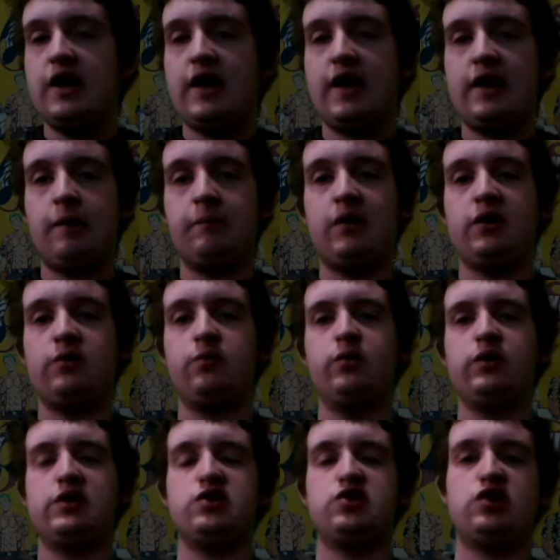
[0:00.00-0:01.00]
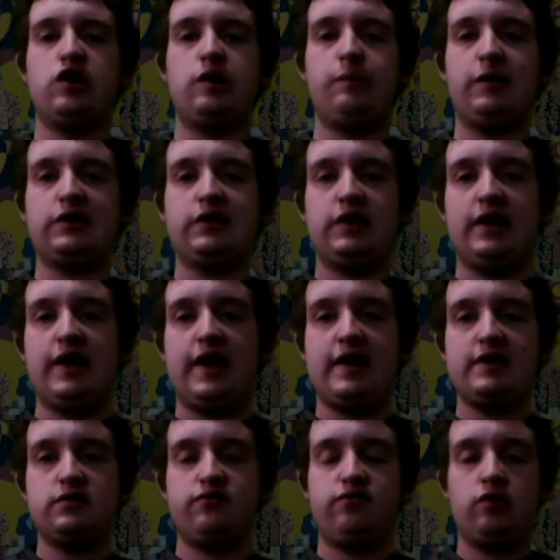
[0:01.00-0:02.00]
And I'm not really sure about the
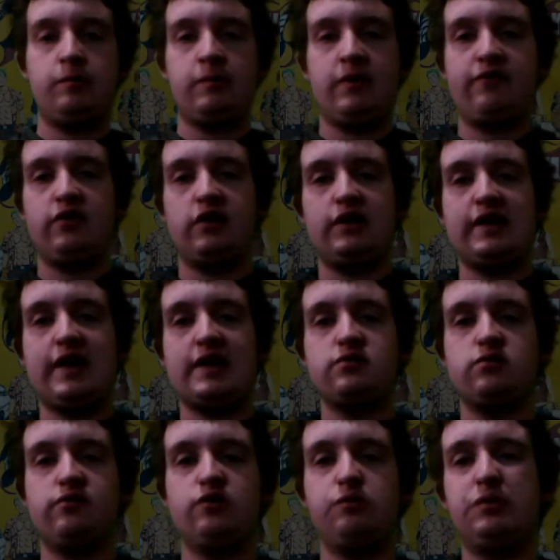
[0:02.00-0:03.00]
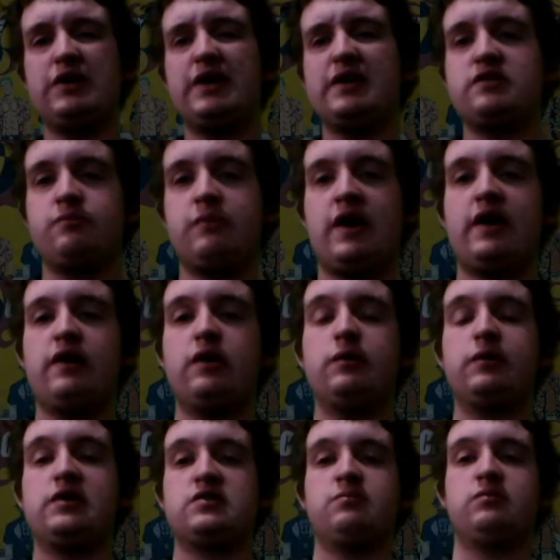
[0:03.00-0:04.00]
last format for the last review, but doesn't matter
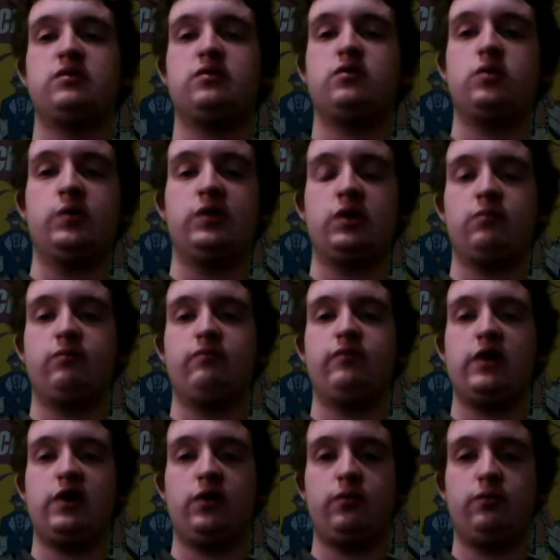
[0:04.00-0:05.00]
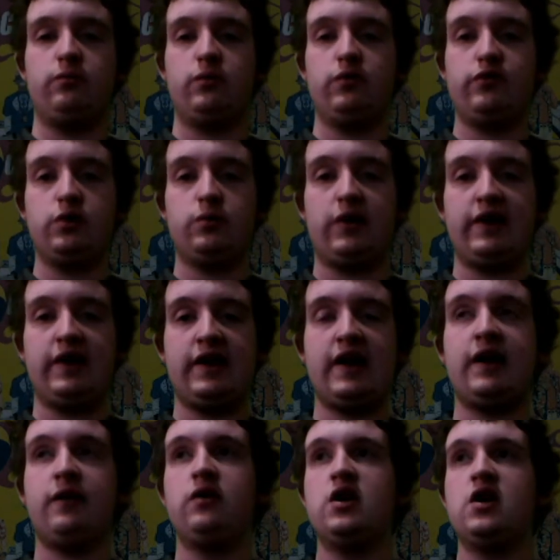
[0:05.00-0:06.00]
because I'm doing the video review right
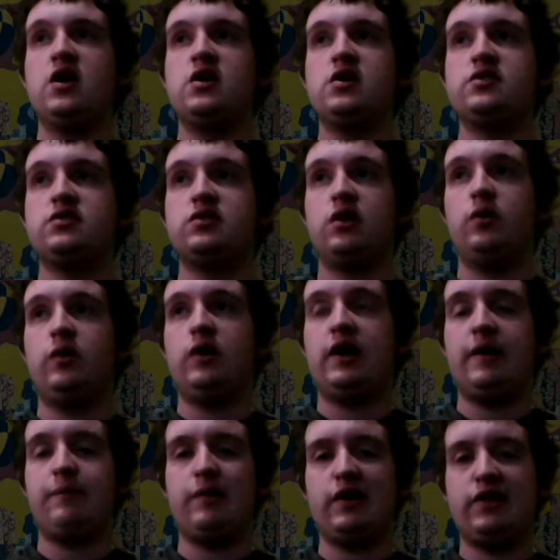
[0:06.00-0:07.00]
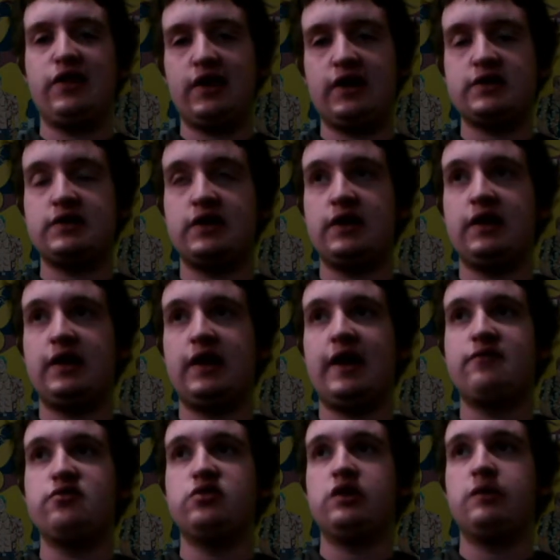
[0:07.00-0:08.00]
now. So I think it's in a
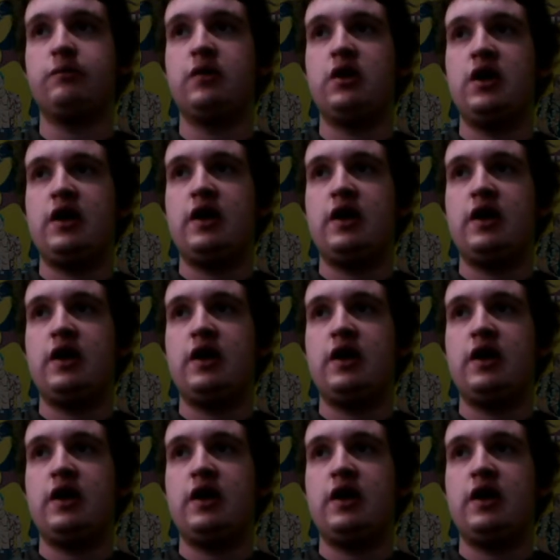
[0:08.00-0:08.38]
live stream.